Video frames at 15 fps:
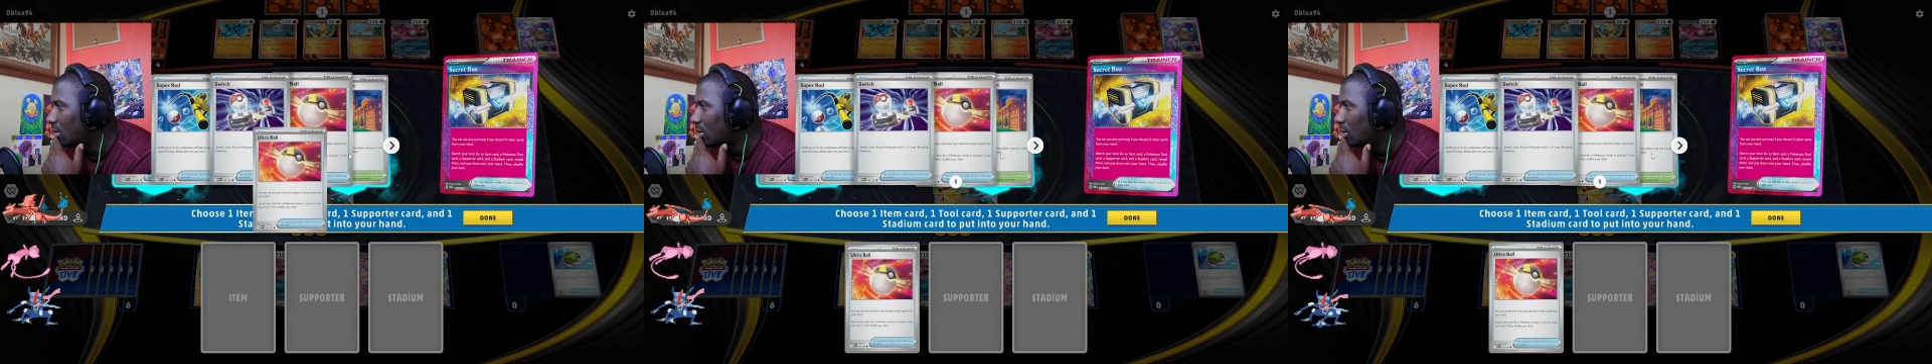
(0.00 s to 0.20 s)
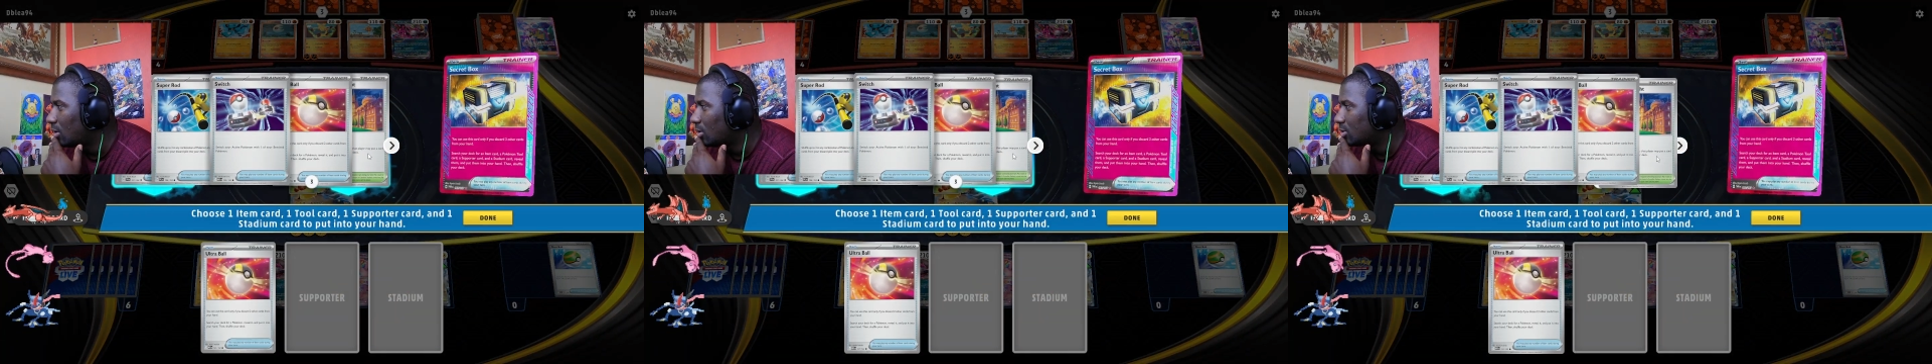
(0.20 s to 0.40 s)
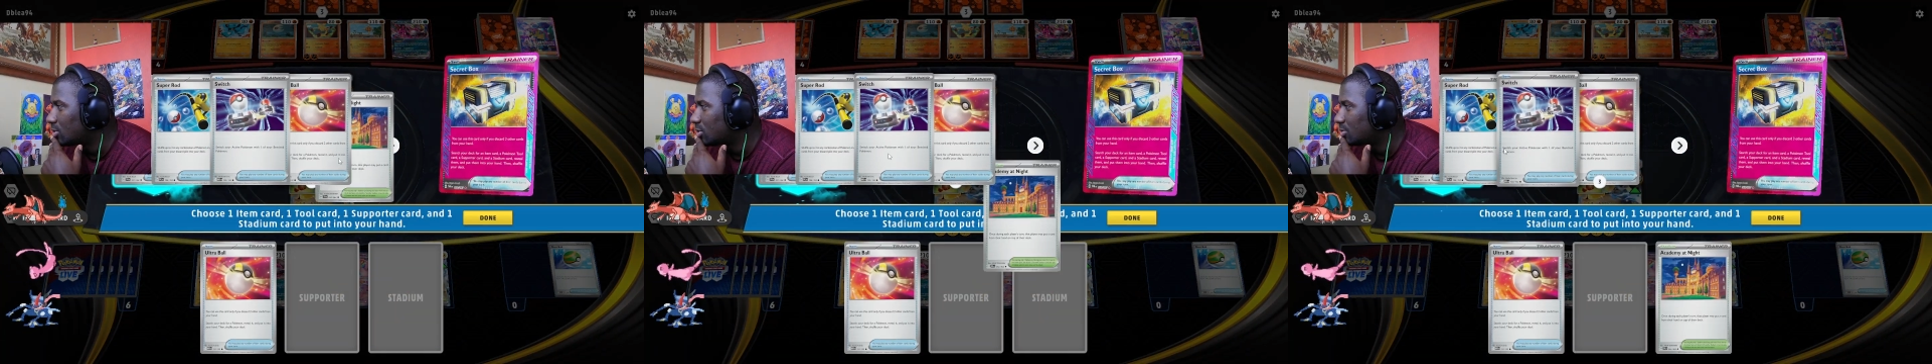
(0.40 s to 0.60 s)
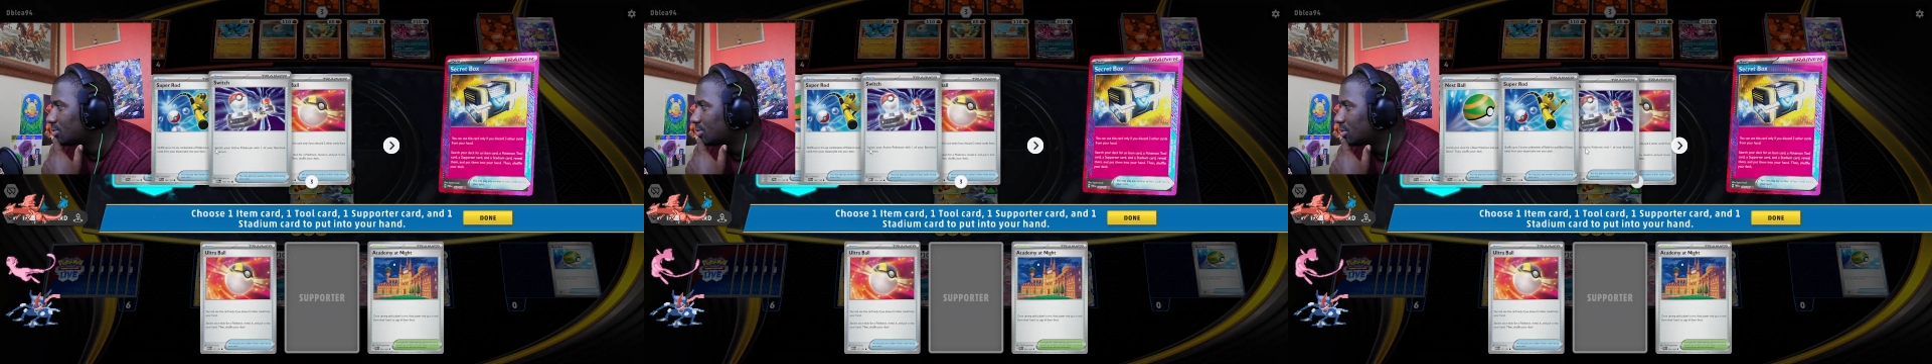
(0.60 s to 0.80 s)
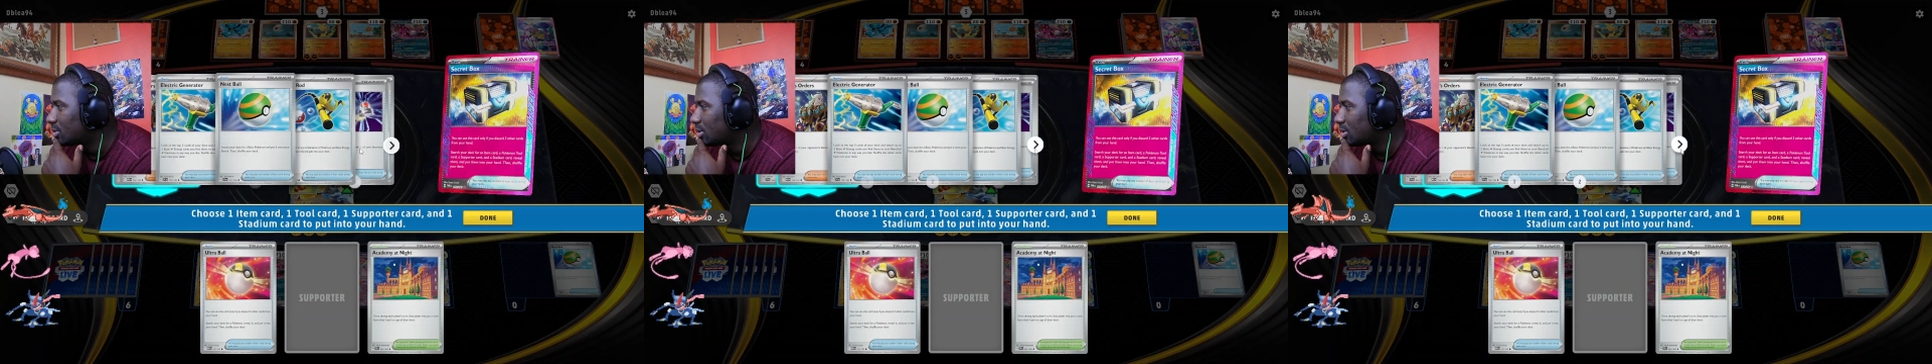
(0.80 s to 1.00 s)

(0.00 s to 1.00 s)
Ultra Ball.